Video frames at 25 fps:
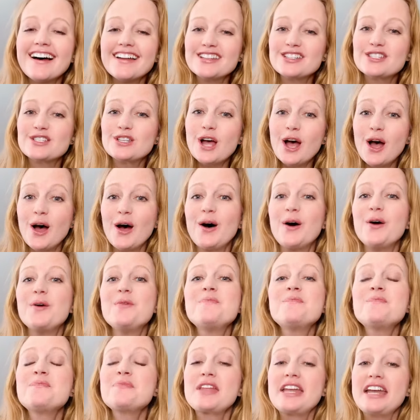
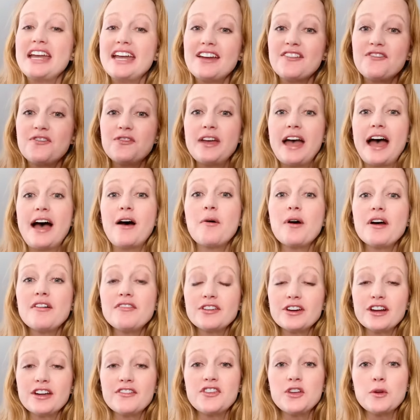so, if
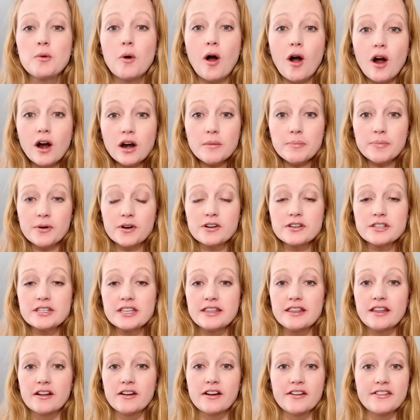however, if you are a
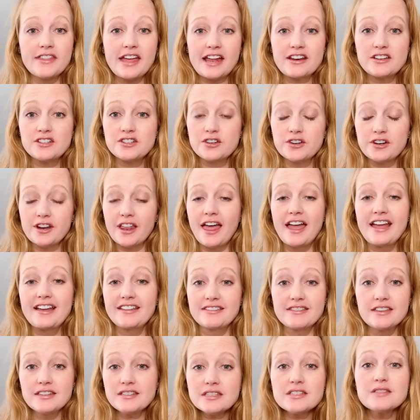person or that's your
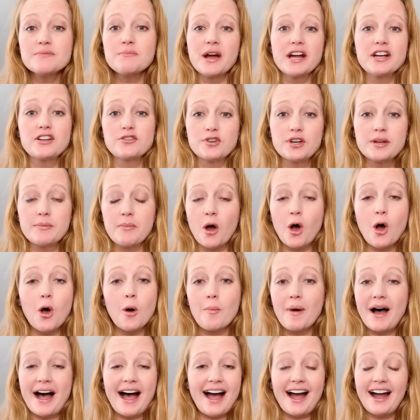like this is my dream
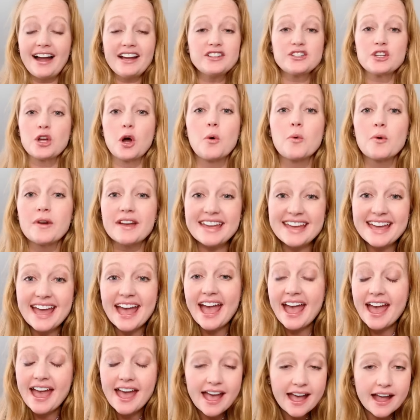home, I don't
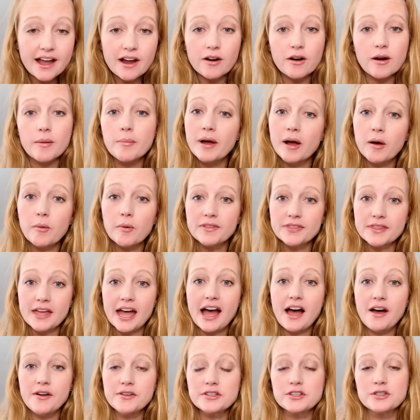care about what the
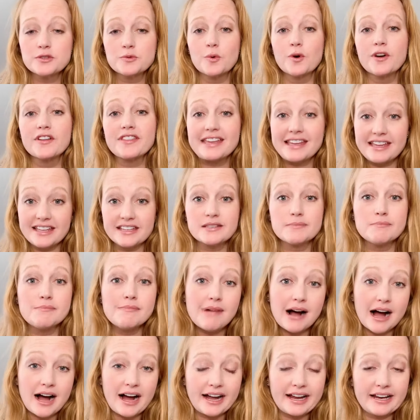house is worth, it's
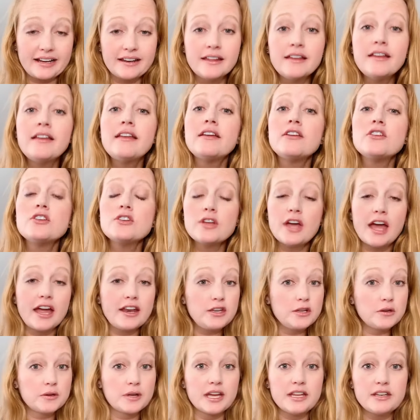mine.
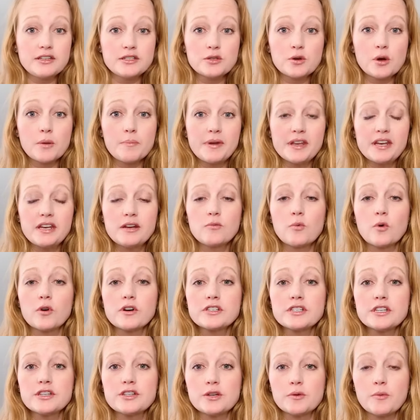And you get into a bidding war
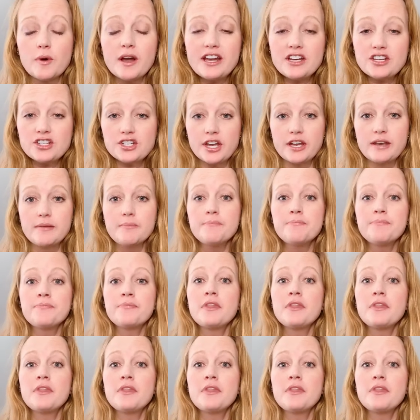situation,